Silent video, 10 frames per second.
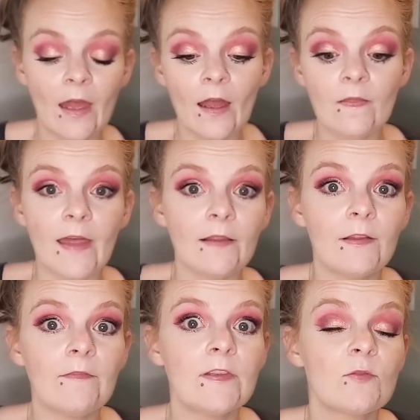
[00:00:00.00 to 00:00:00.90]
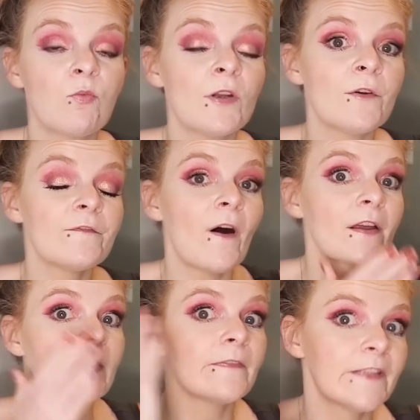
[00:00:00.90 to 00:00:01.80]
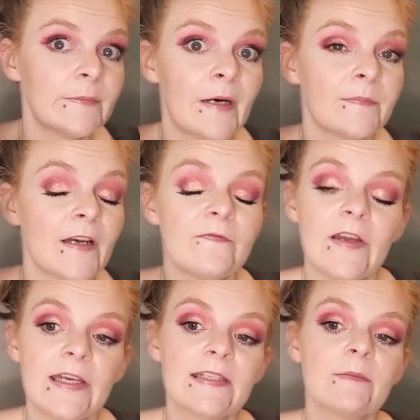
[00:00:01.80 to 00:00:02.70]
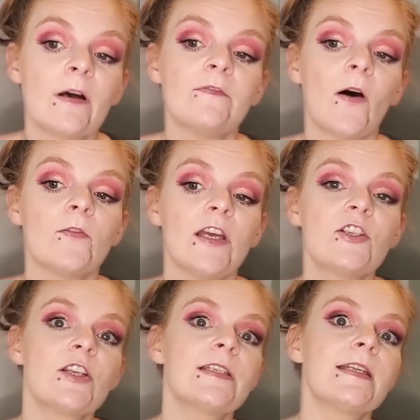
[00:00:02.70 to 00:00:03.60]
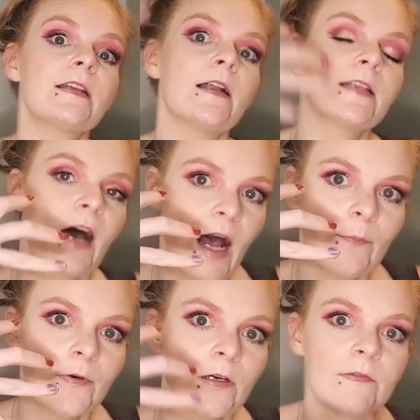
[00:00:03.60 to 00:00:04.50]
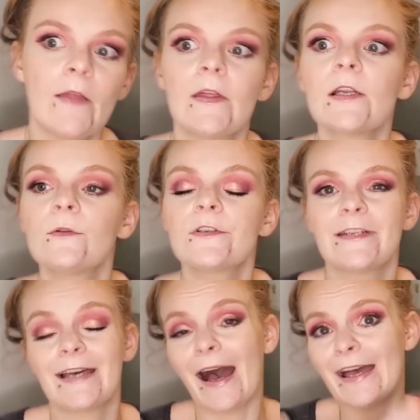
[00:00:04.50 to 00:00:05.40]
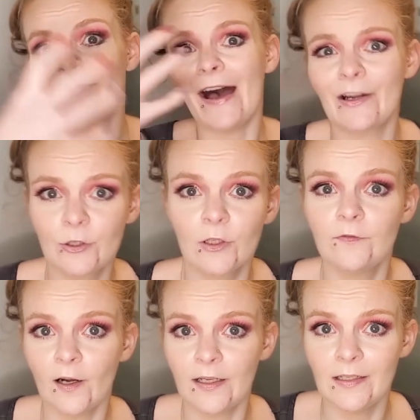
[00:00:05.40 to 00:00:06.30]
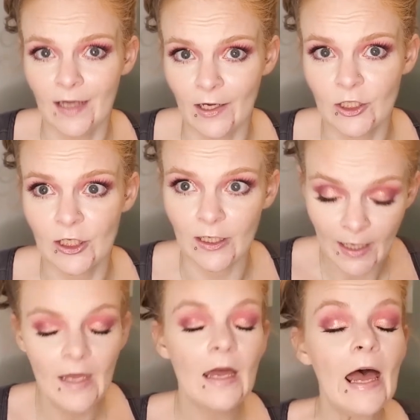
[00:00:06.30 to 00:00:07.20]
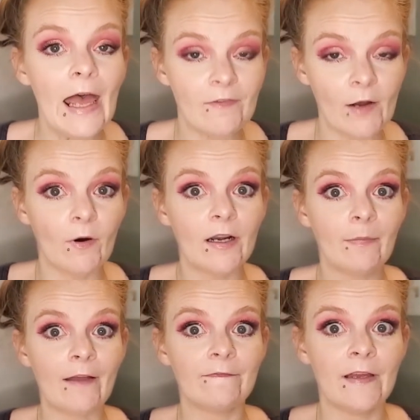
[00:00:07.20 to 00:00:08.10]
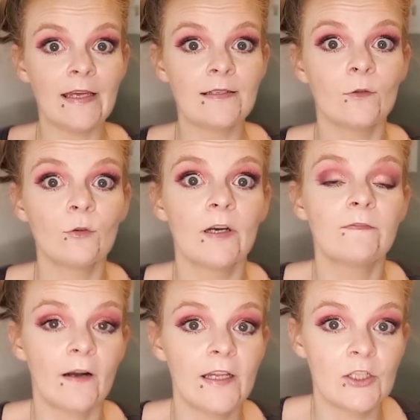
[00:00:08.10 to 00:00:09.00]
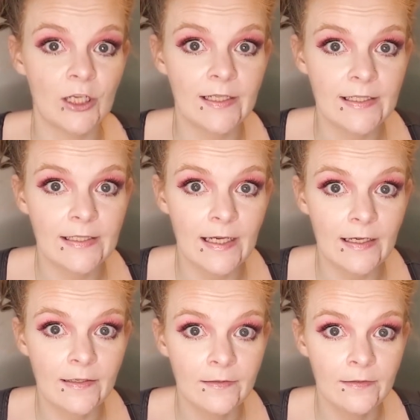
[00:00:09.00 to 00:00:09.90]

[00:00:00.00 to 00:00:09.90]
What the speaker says: They leave this weird fucking film on my face that my foundation sits on top of, and then it looks like I have extra fucking texture. If I wanted my face to look like fucking chicken skin,